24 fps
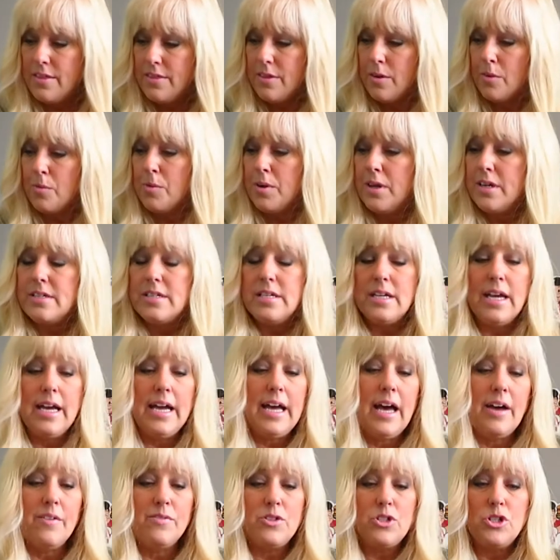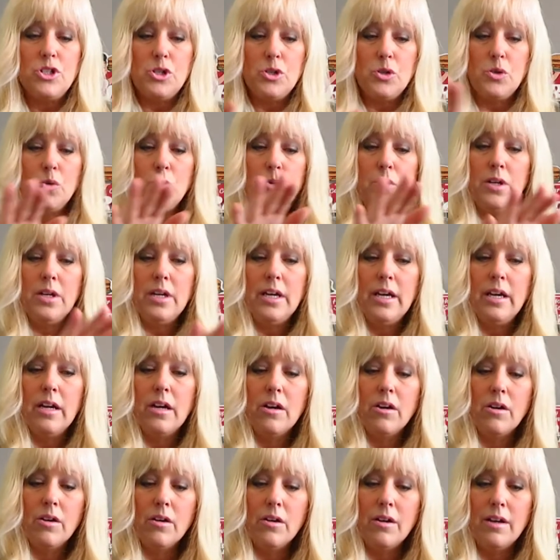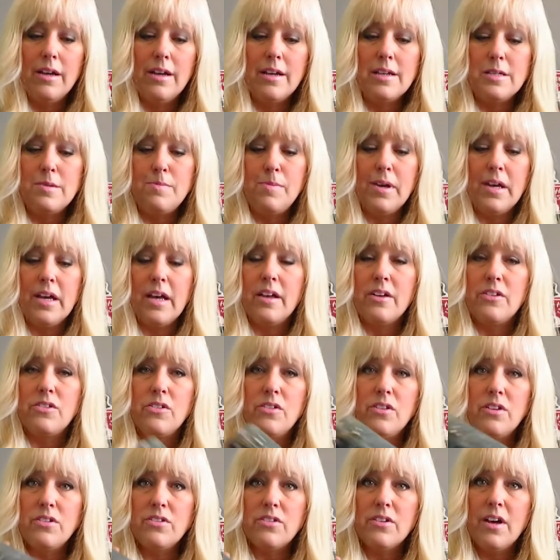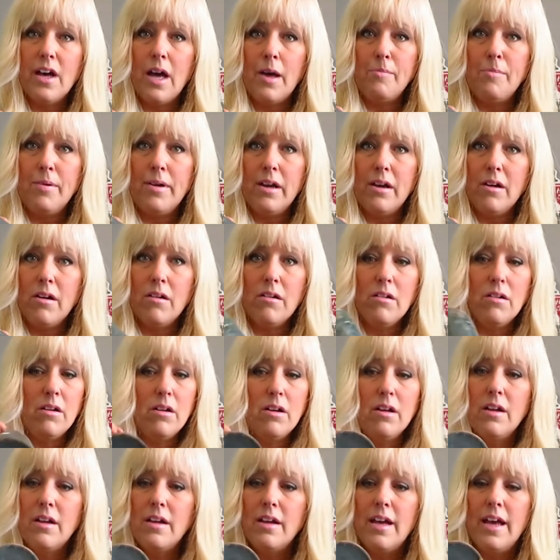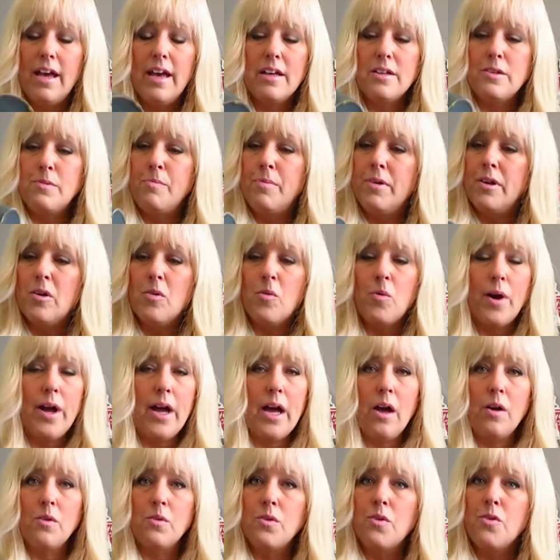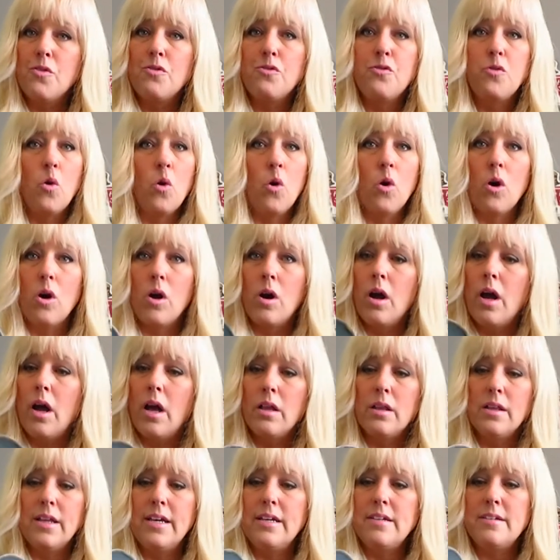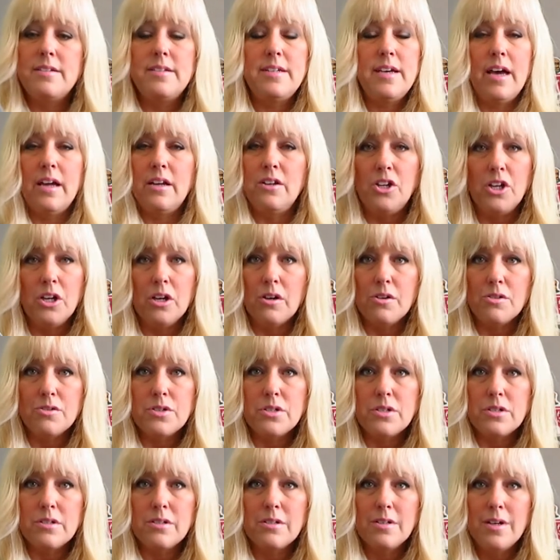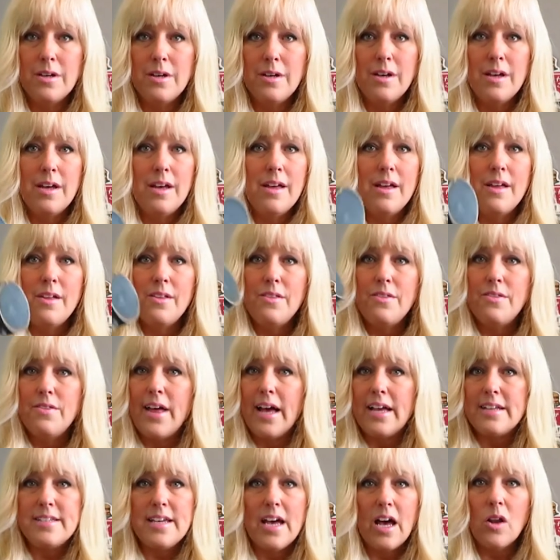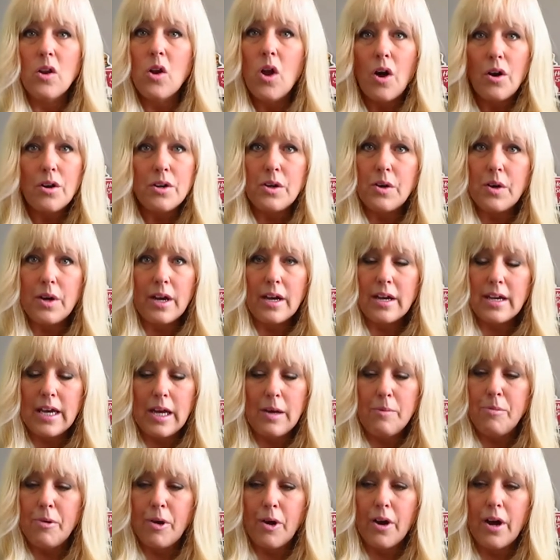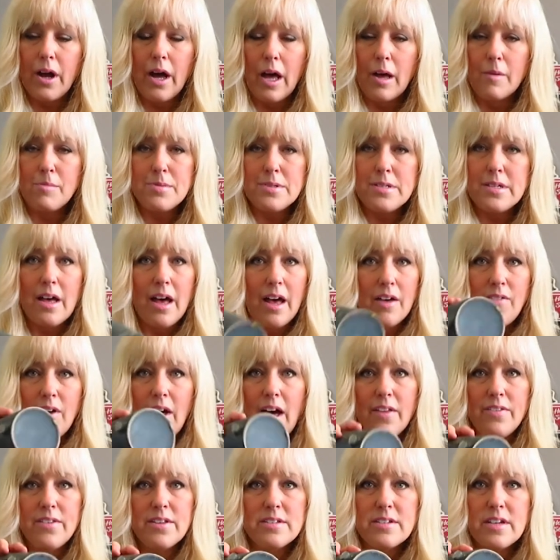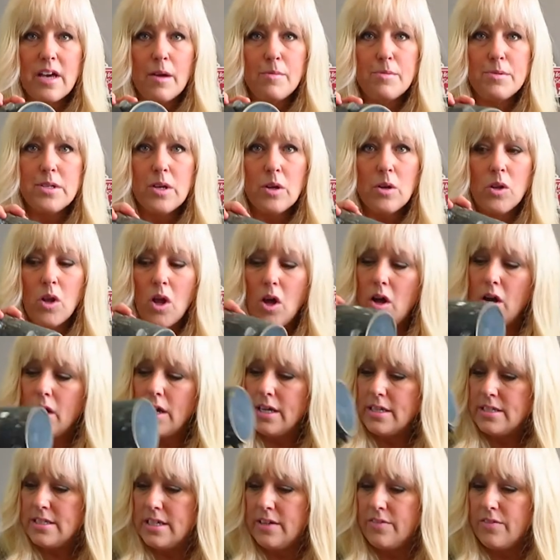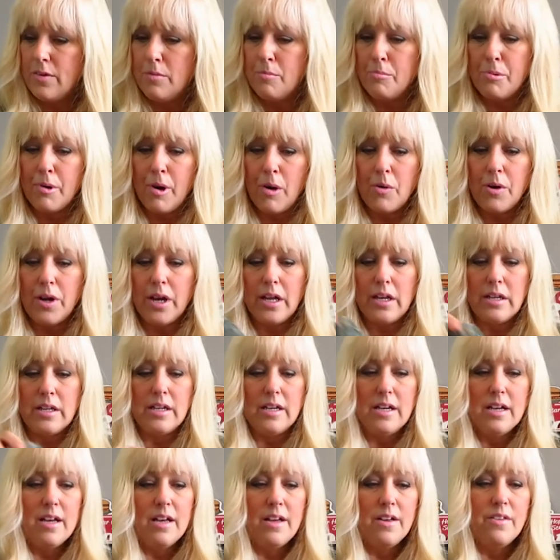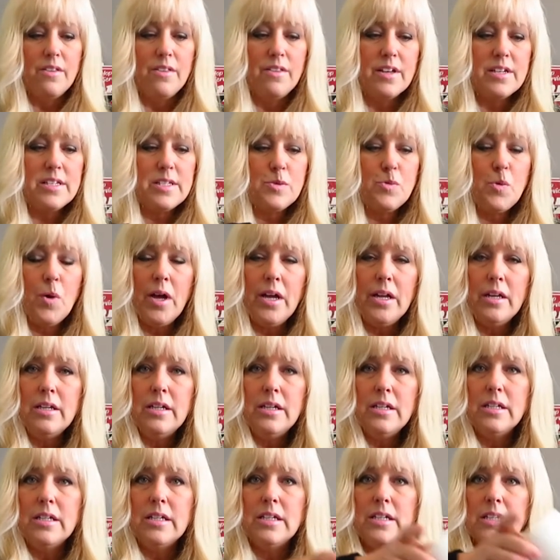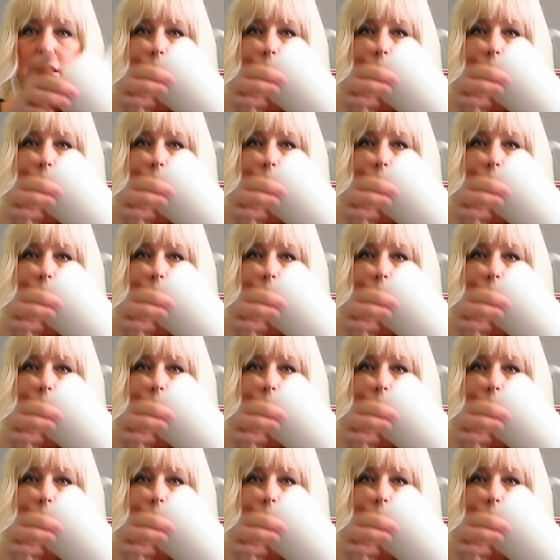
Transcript: The reason I have two here is because this cup here has been around for at least 10 years. That's how long you can keep your cups. I've had this cup so long, it's even broken. This one